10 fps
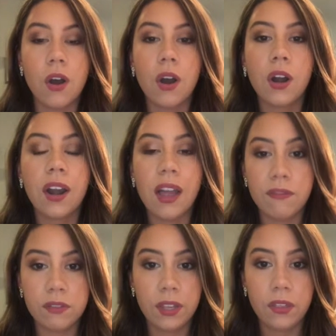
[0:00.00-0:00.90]
are
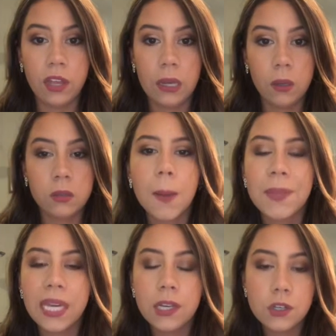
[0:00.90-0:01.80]
everything.
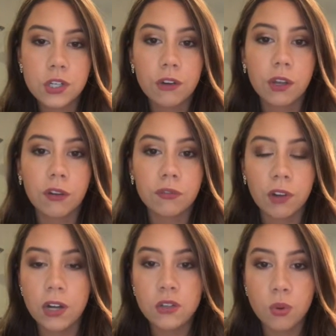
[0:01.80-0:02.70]
Making sure your
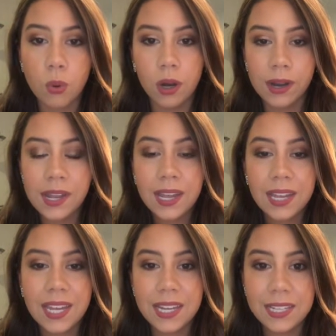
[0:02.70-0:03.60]
front door
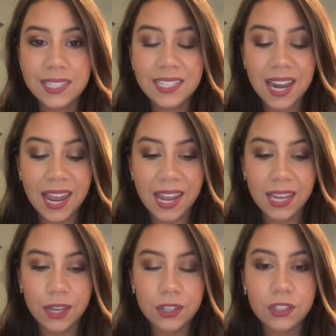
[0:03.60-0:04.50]
is
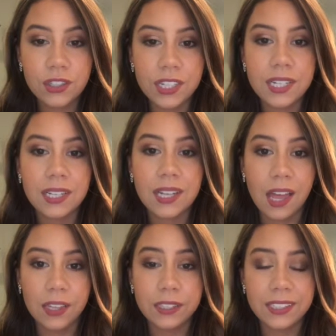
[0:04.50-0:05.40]
a good
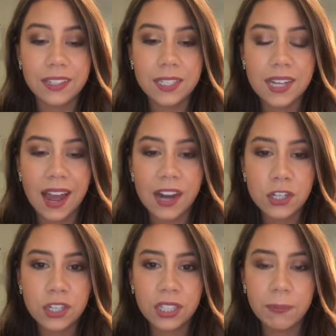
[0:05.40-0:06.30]
color. There's
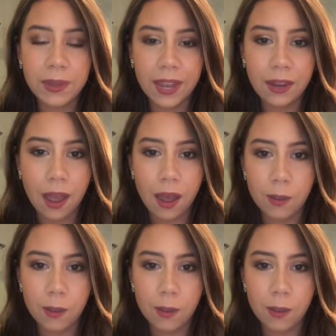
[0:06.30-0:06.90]
actually been